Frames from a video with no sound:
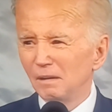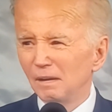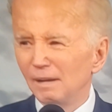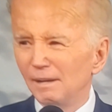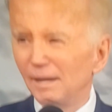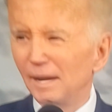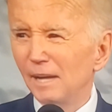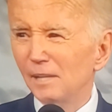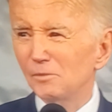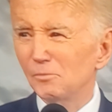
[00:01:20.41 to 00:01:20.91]

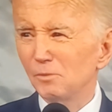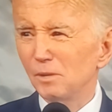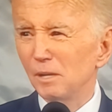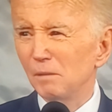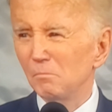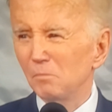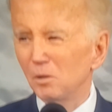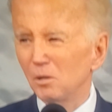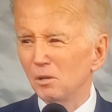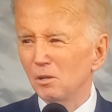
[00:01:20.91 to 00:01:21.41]
And as we
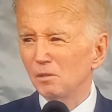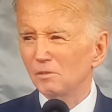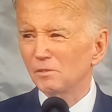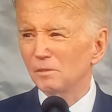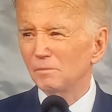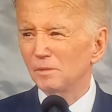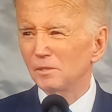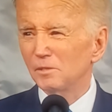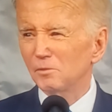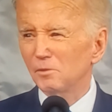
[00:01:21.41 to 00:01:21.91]
emerge
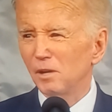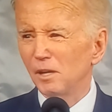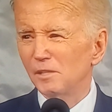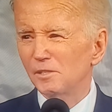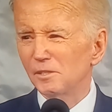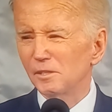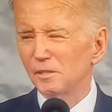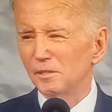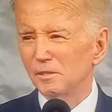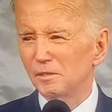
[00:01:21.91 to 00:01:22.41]
from this
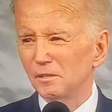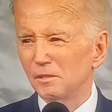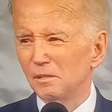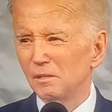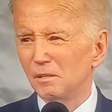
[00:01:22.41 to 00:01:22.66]
crisis